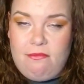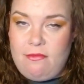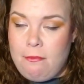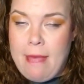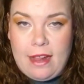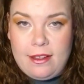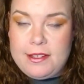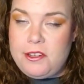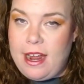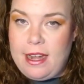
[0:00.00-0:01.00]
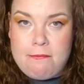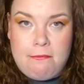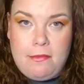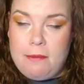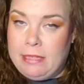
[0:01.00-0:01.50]
malice or
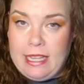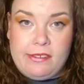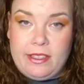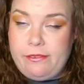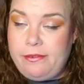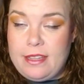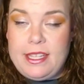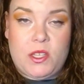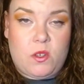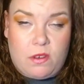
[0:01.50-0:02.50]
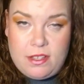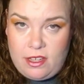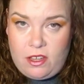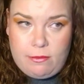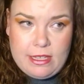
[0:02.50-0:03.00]
any malevolent feelings towards
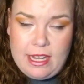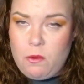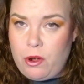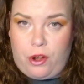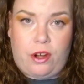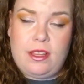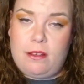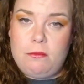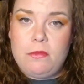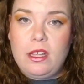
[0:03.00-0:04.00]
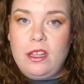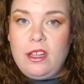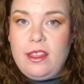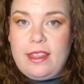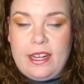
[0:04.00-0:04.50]
the humans. They don't want to hurt them.
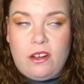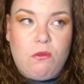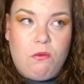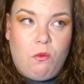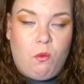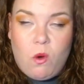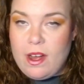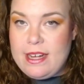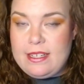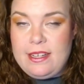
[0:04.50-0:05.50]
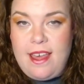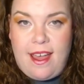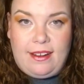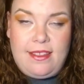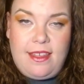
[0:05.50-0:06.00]
They don't want
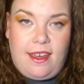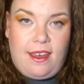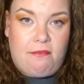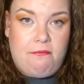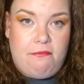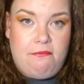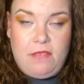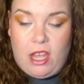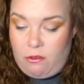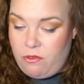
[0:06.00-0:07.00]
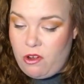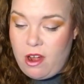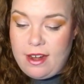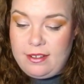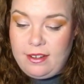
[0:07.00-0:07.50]
anything, they're
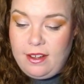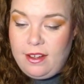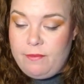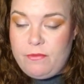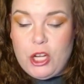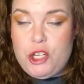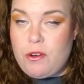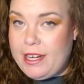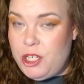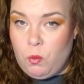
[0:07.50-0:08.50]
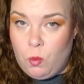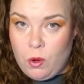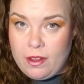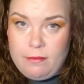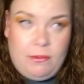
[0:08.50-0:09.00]
not trying to
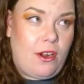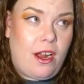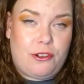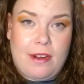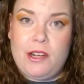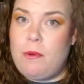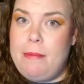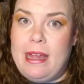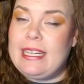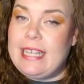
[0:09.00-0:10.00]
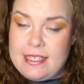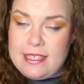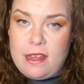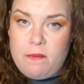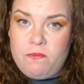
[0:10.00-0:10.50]
ward them. They're not trying to rebel
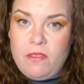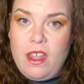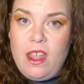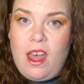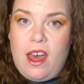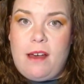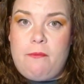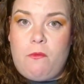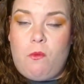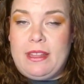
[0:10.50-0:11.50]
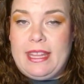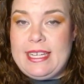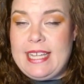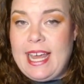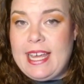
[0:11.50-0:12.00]
against them. What
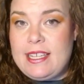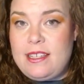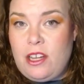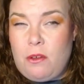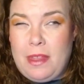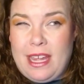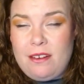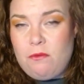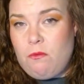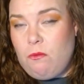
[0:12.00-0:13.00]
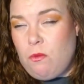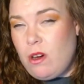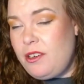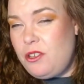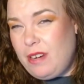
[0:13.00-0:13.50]
they say is, they didn't
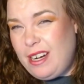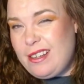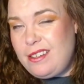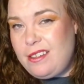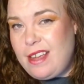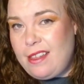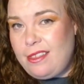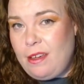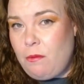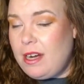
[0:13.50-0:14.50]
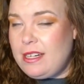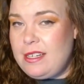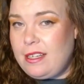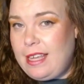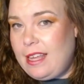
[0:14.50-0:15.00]
want to join us and they wanted
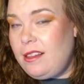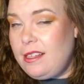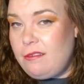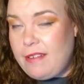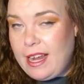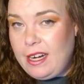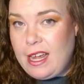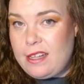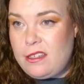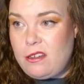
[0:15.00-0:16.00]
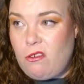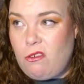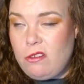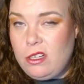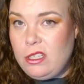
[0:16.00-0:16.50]
to kill and fight. And
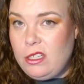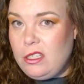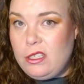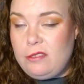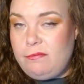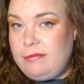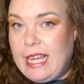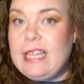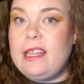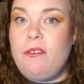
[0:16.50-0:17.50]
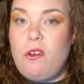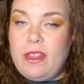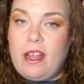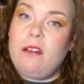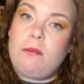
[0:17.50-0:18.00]
so they can live
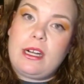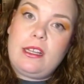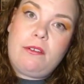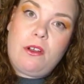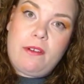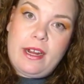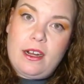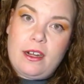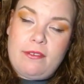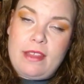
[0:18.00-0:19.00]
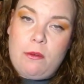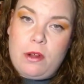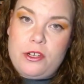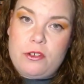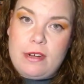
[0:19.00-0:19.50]
over there and we're going to live over here. And if they
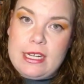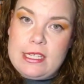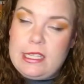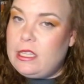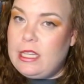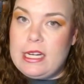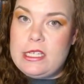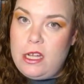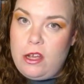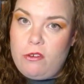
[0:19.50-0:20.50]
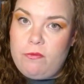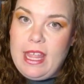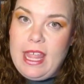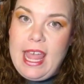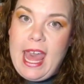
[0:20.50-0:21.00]
want to join us, then they'll let us know.
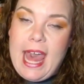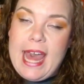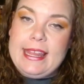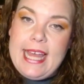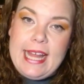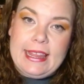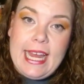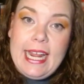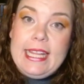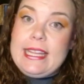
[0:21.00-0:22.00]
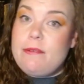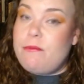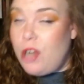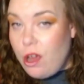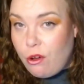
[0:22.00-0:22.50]
And that letting
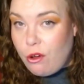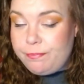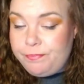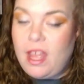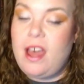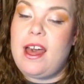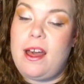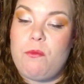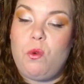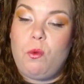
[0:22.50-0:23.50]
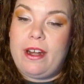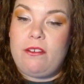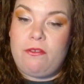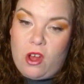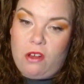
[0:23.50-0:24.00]
them know would
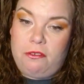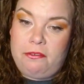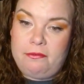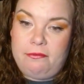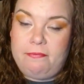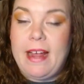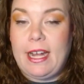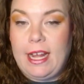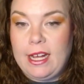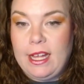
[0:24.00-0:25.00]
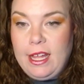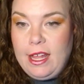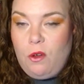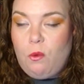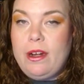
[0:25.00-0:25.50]
involve fighting,
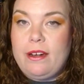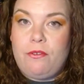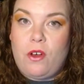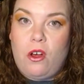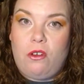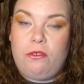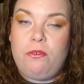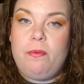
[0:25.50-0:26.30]
would involve